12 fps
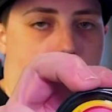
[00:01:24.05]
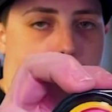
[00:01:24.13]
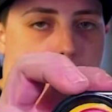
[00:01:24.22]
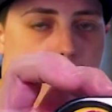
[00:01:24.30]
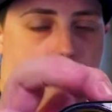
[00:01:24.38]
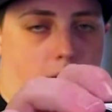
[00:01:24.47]

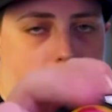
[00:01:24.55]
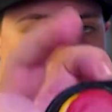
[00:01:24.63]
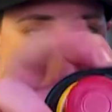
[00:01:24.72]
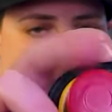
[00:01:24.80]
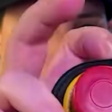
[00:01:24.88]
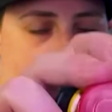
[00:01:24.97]
And it
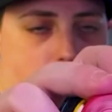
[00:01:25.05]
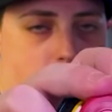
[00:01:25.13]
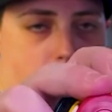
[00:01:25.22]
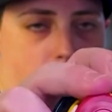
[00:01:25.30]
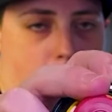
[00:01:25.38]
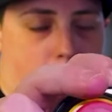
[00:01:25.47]
has an
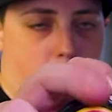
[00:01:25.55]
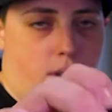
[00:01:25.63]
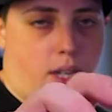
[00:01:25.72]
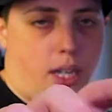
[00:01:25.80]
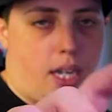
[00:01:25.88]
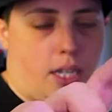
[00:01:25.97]
e-stop
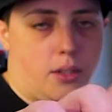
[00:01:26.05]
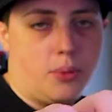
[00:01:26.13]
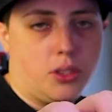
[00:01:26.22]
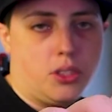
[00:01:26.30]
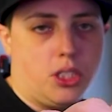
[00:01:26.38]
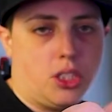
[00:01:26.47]
and the
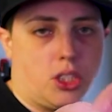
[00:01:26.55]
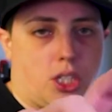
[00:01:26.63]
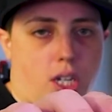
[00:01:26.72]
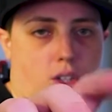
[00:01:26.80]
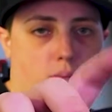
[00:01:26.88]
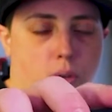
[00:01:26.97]
ability to
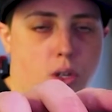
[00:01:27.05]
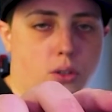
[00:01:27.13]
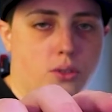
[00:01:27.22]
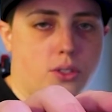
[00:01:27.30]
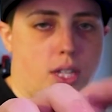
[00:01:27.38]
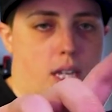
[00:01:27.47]
change
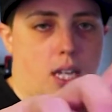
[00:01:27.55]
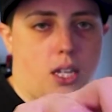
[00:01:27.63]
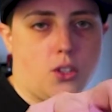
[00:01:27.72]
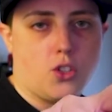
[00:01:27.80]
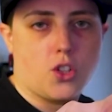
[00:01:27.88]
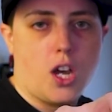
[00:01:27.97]
modes
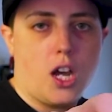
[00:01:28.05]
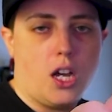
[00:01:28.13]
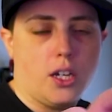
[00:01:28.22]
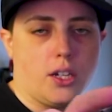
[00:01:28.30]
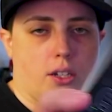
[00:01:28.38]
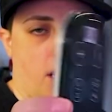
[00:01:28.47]
and
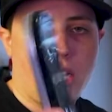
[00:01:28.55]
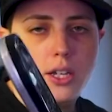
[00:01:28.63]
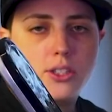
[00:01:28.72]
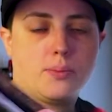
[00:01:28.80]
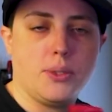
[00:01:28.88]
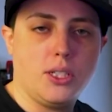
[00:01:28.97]
jog
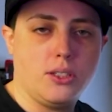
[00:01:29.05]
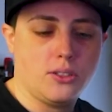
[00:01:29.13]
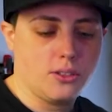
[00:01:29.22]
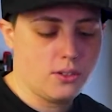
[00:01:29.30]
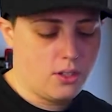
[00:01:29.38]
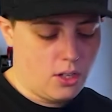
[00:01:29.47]
speeds.